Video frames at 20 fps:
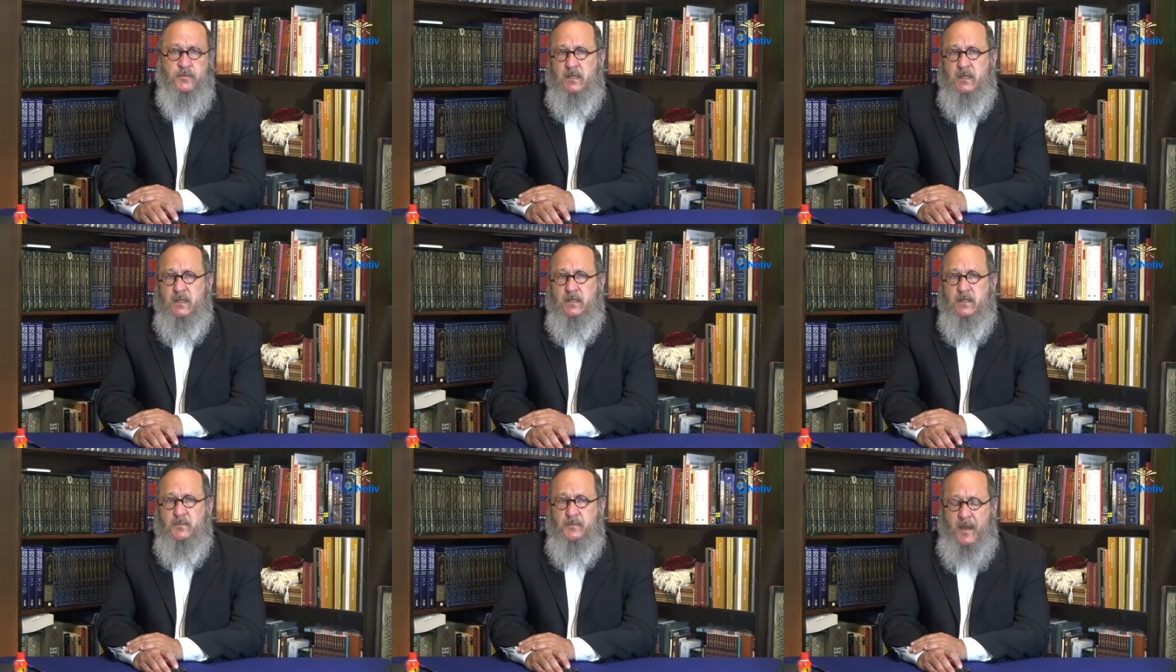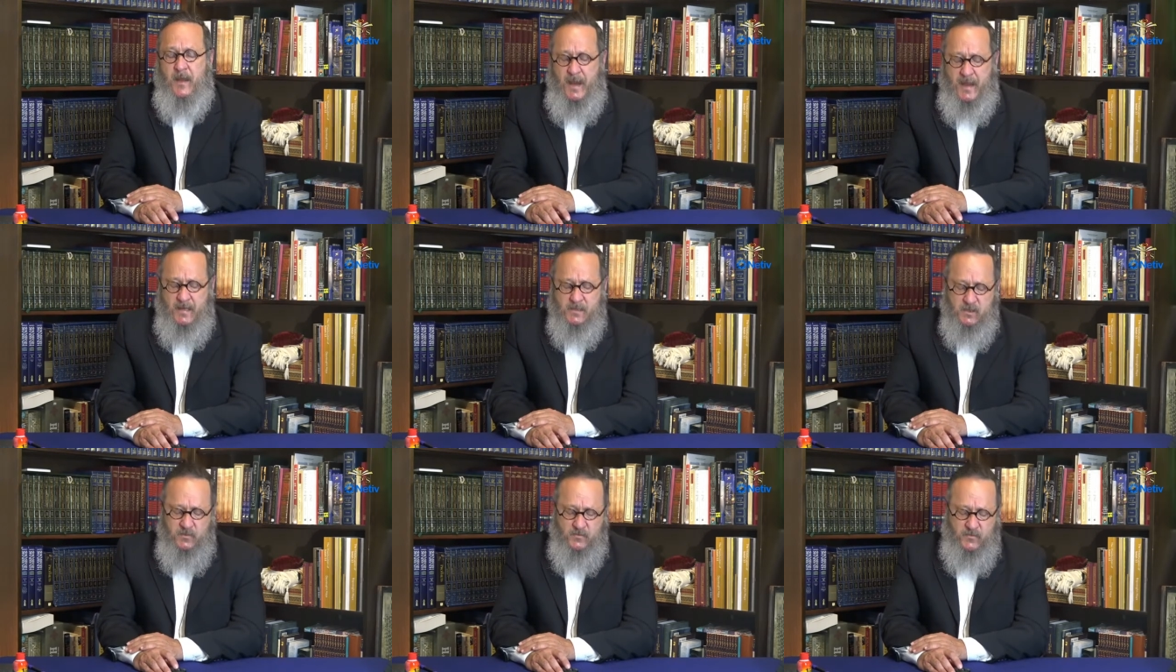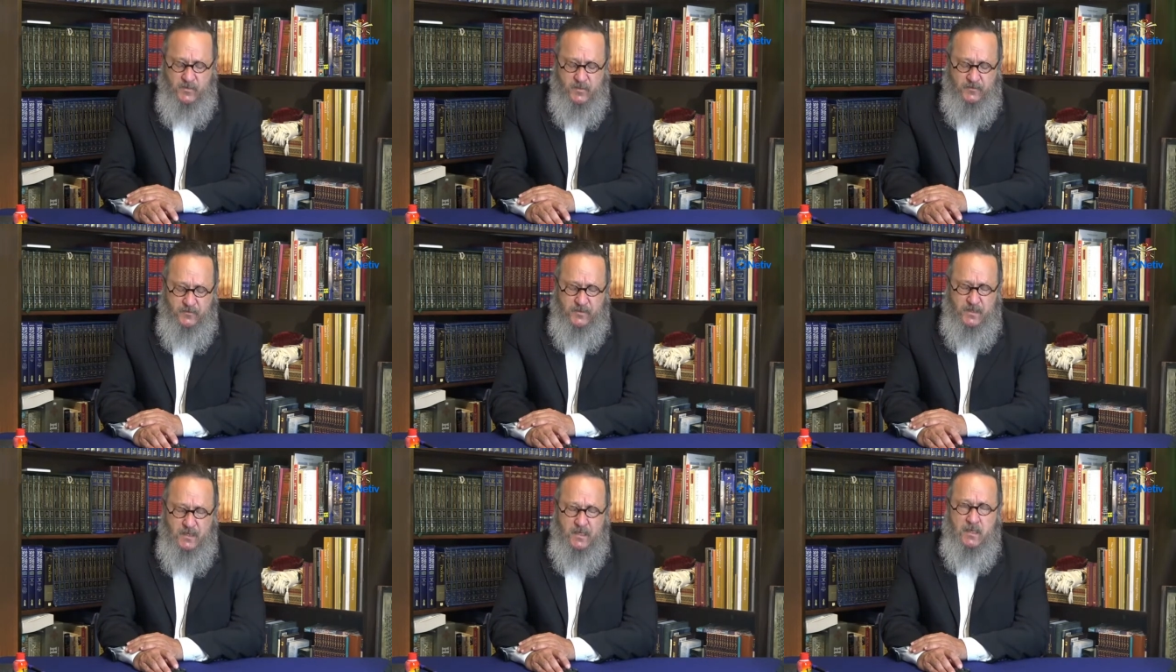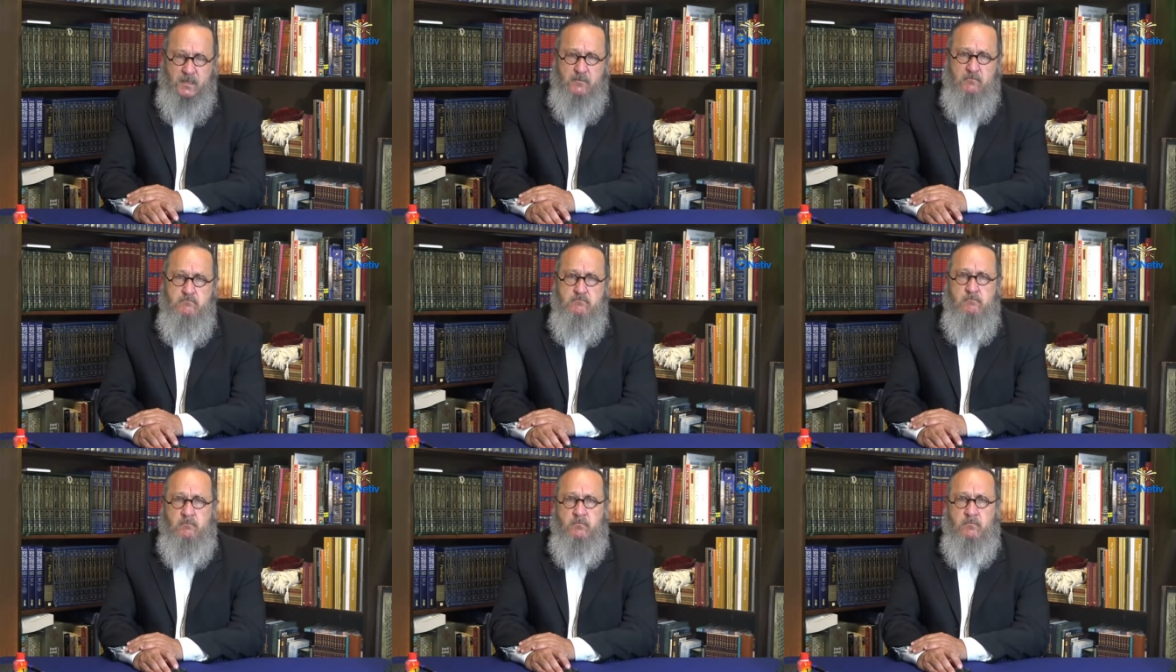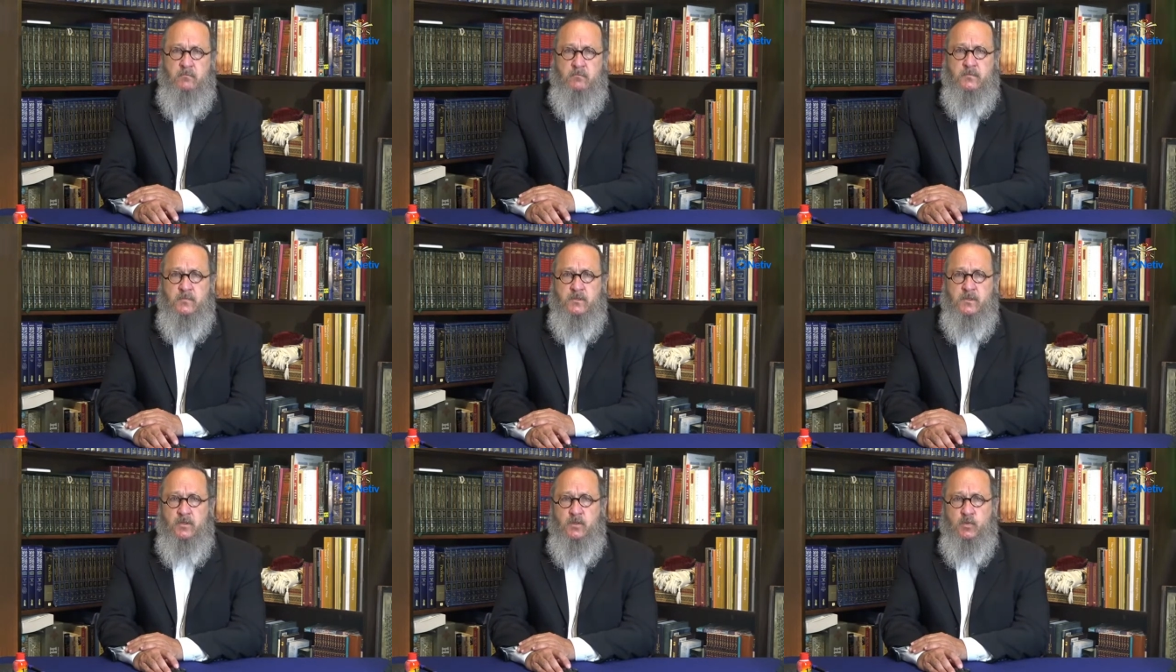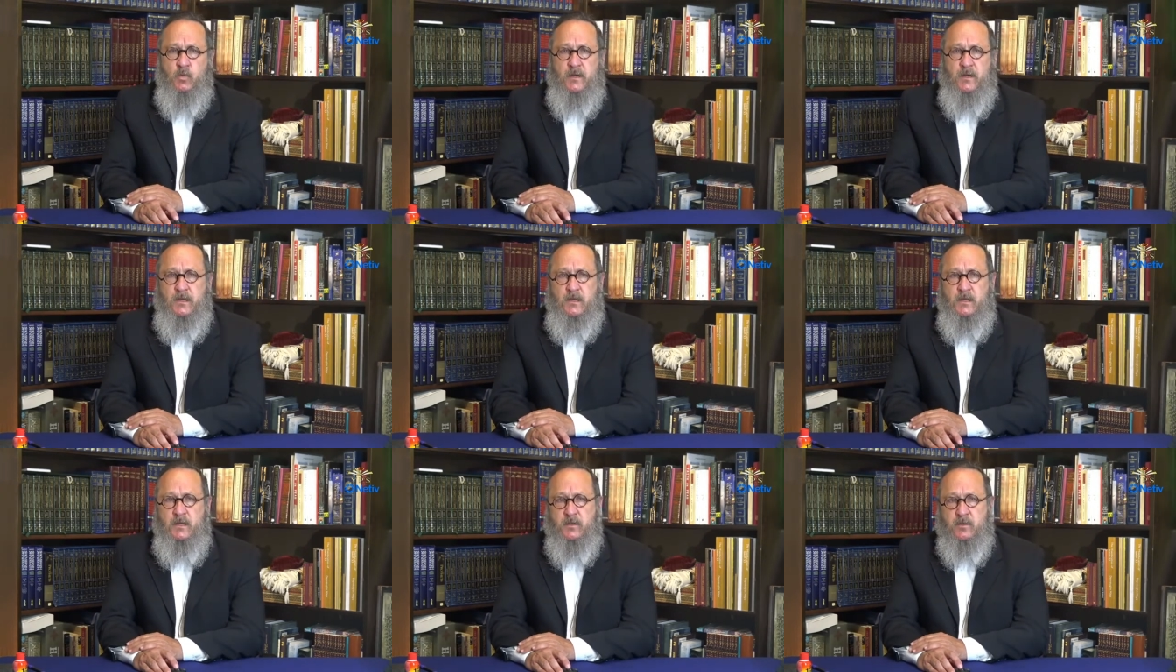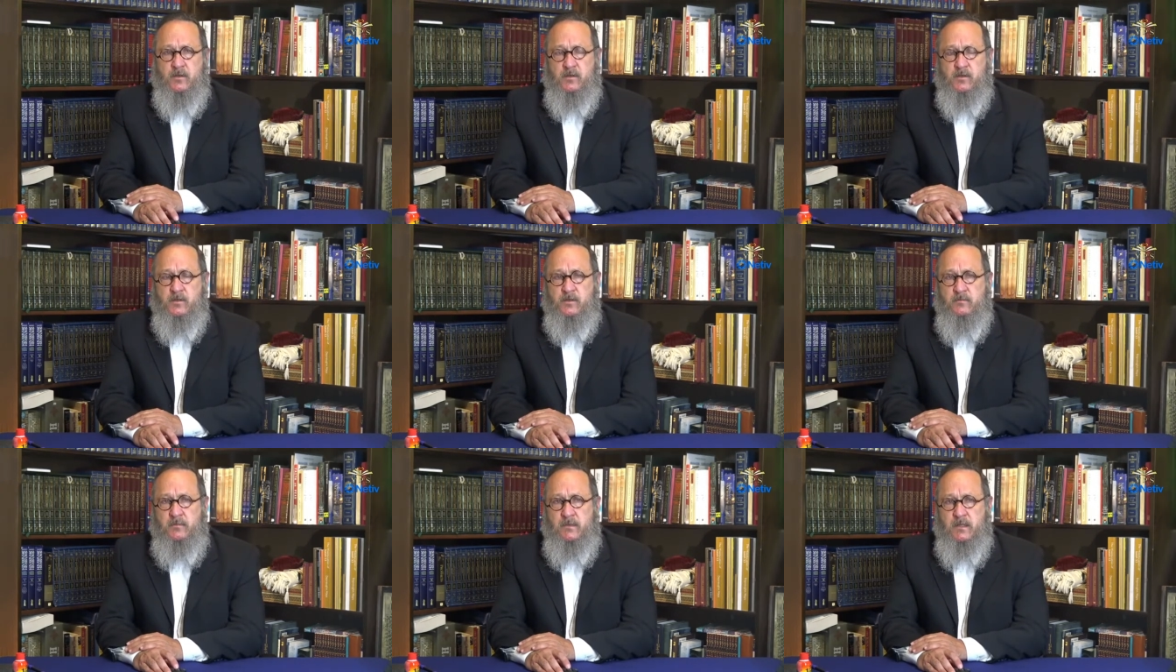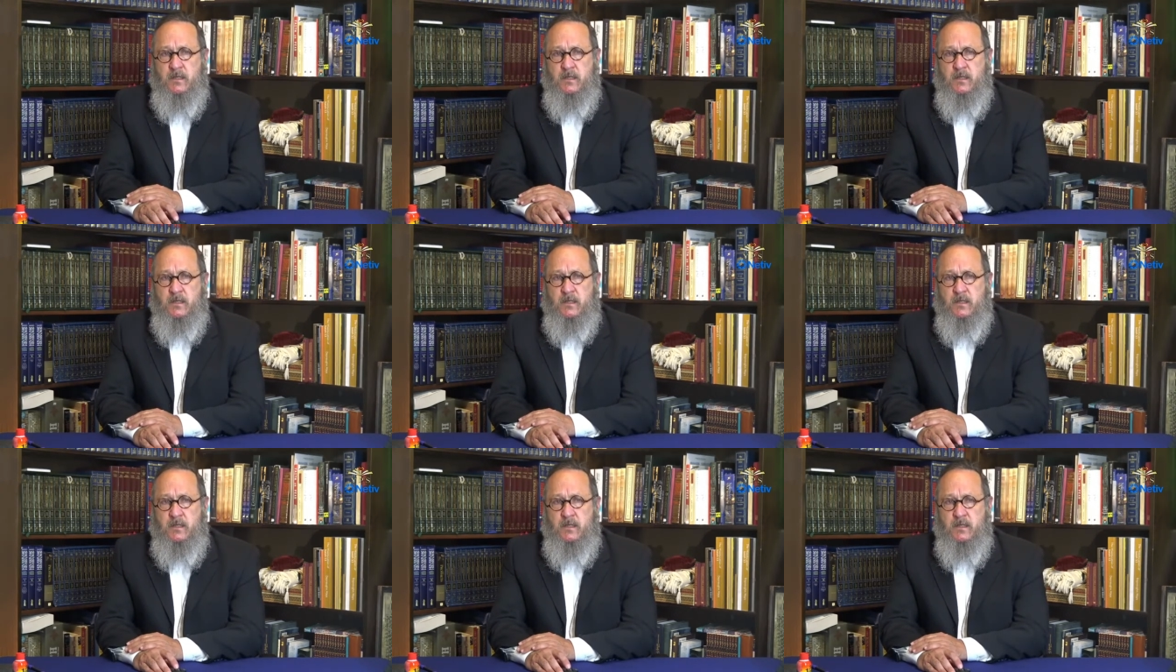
In the past 15 to 20 years,